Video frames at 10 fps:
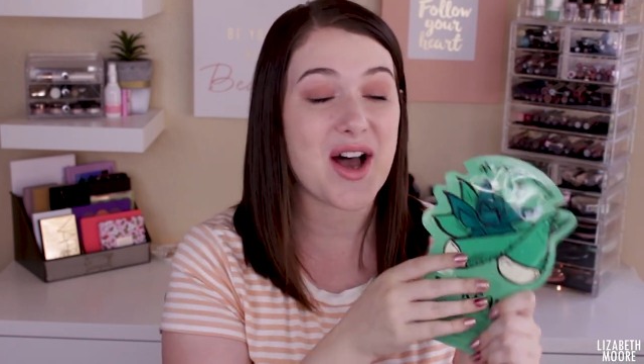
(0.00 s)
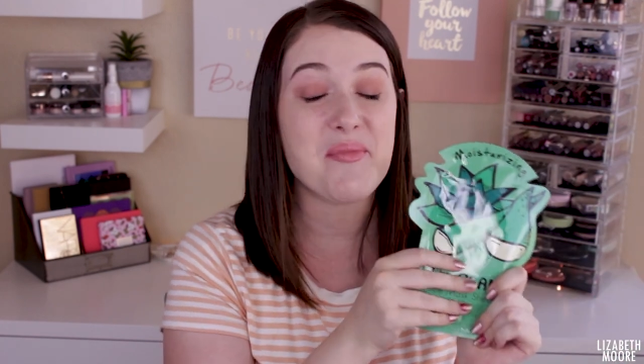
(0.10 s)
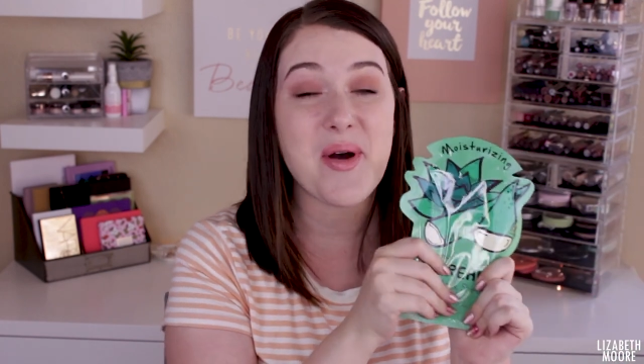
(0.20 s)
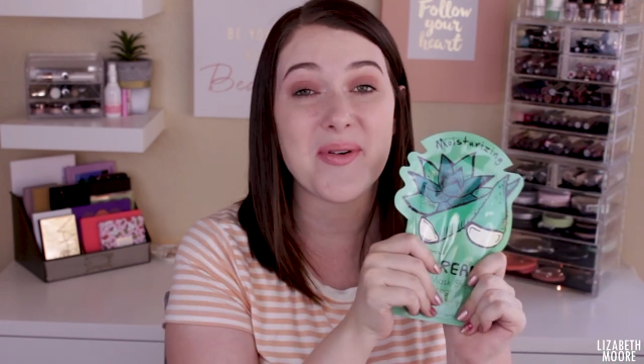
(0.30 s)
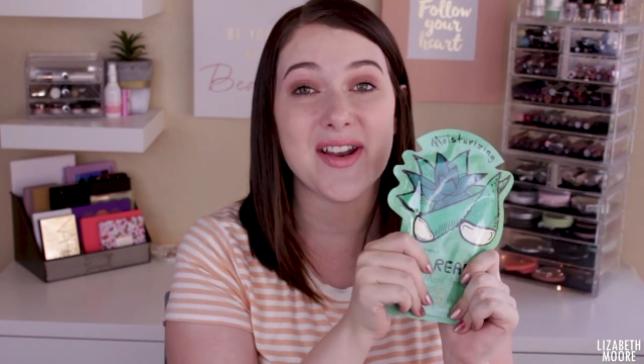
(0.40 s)

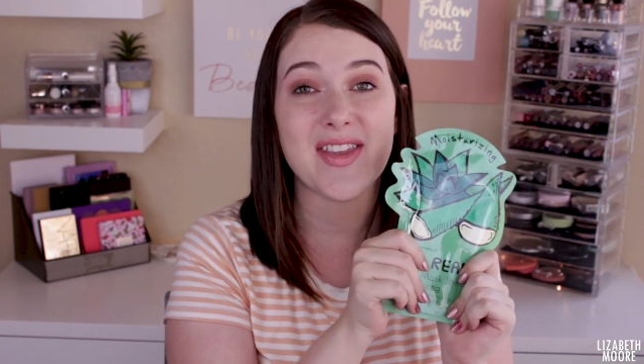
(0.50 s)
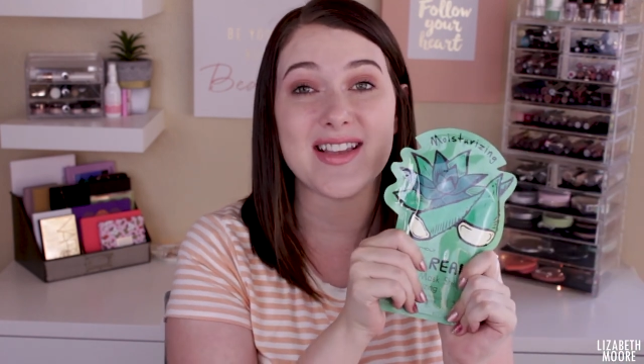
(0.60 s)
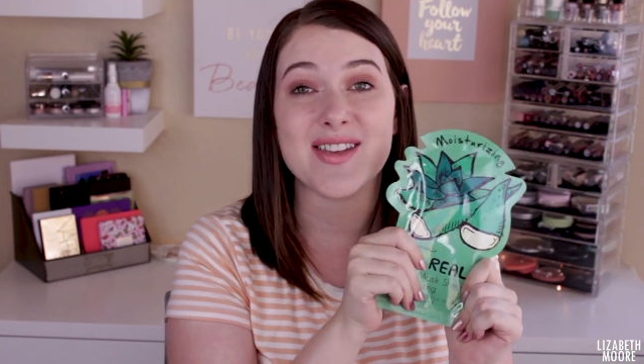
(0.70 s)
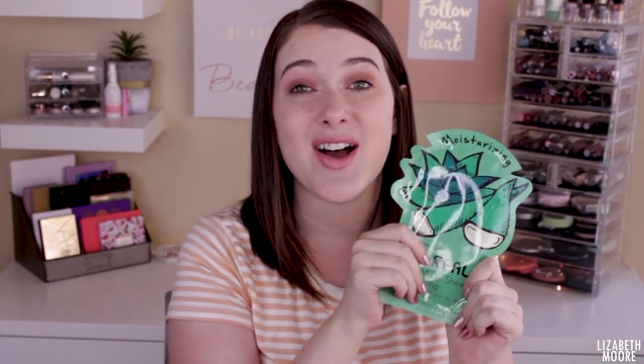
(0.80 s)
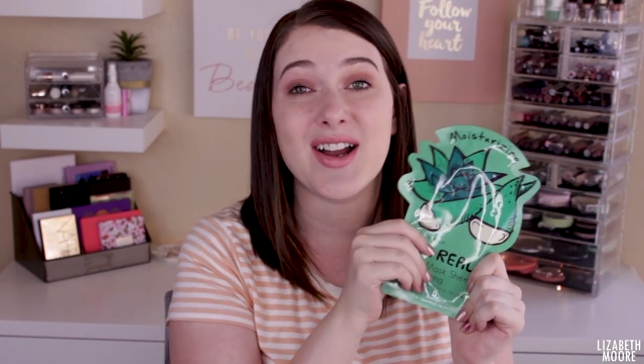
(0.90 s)
I'll put one of
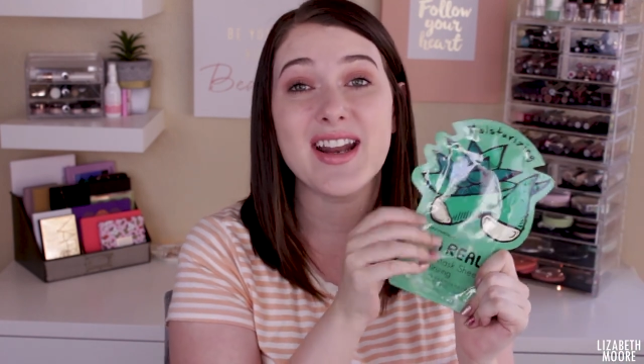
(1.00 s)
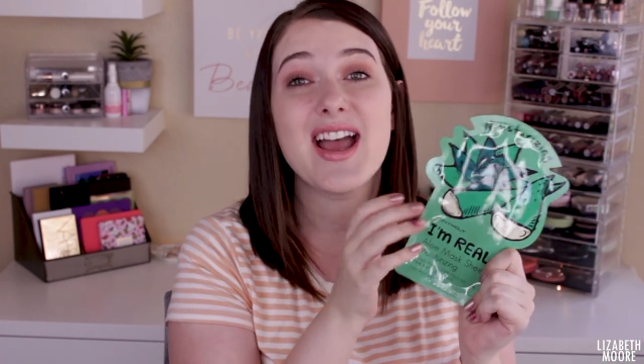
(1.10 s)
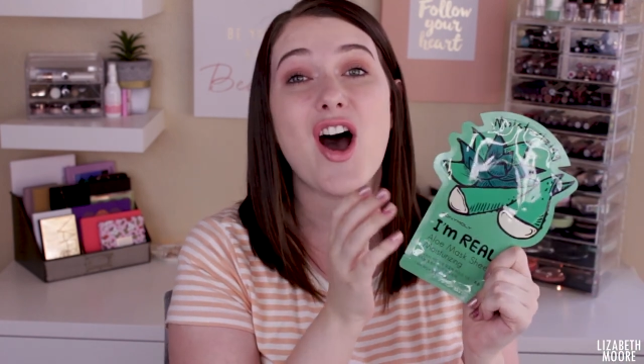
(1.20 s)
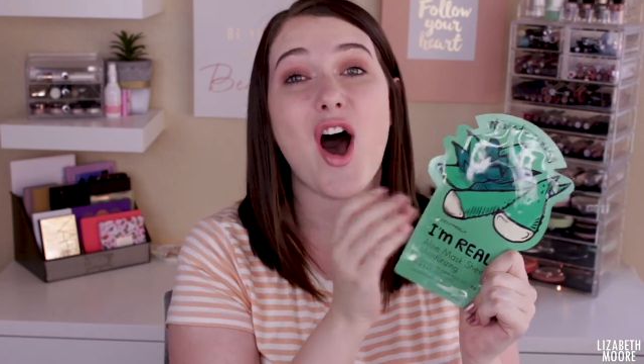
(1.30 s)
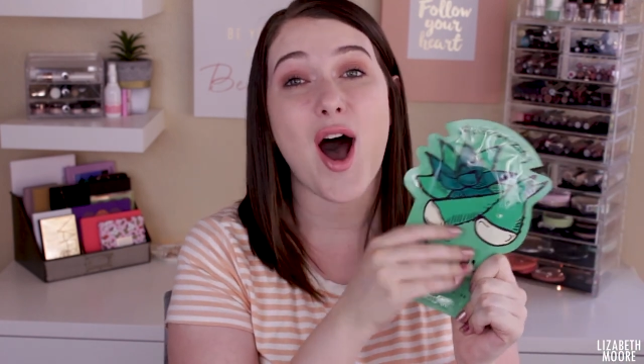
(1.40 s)
these on,
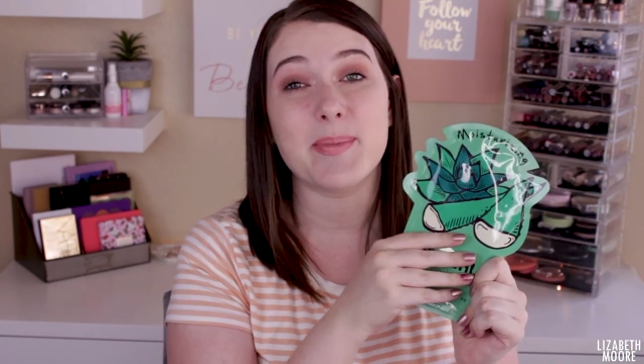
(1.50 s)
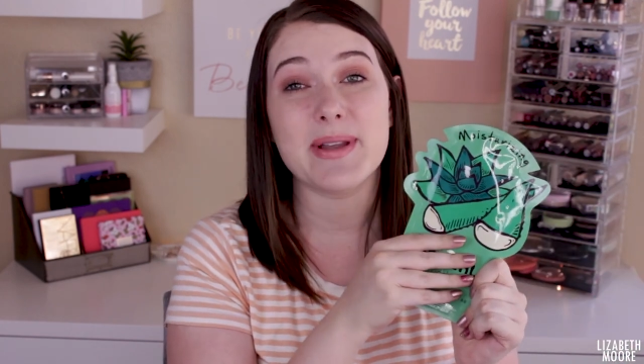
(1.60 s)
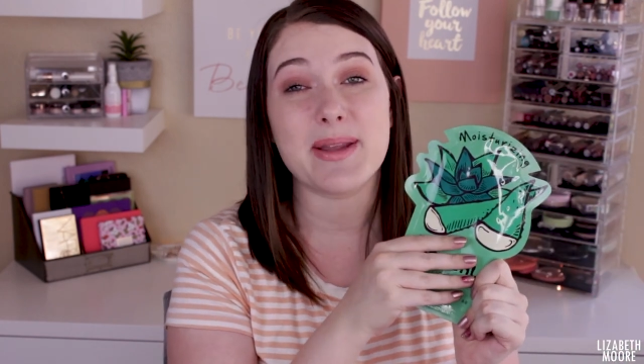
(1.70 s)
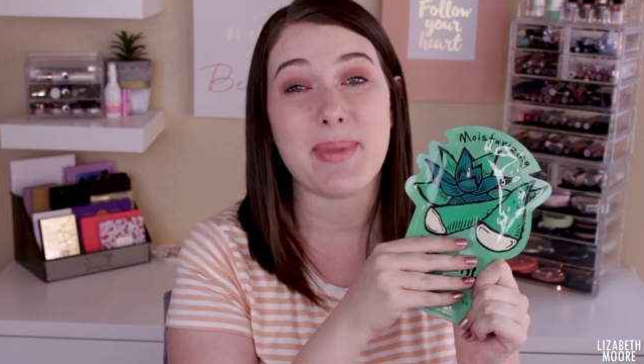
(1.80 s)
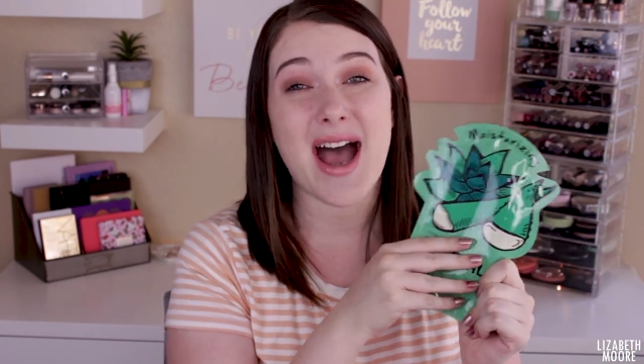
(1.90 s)
hop
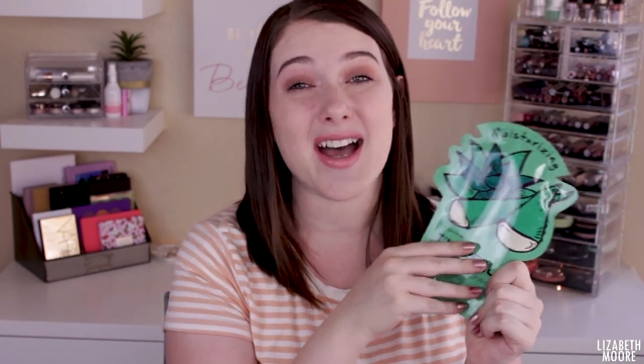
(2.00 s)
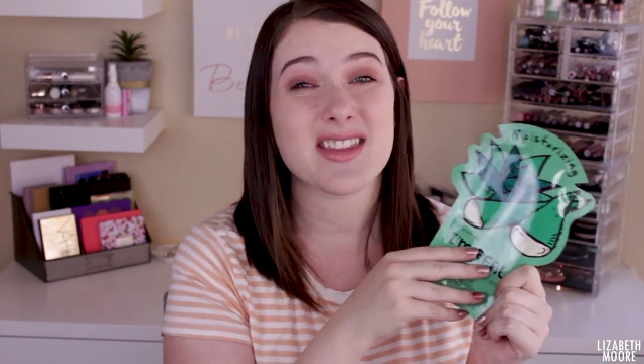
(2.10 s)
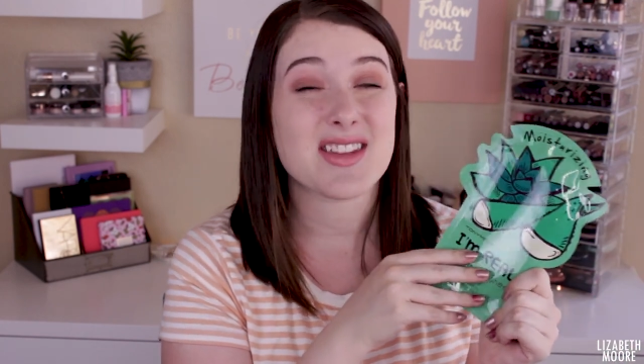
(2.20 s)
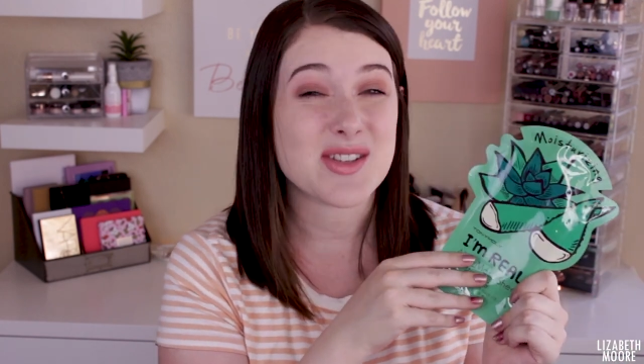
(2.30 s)
in the bath,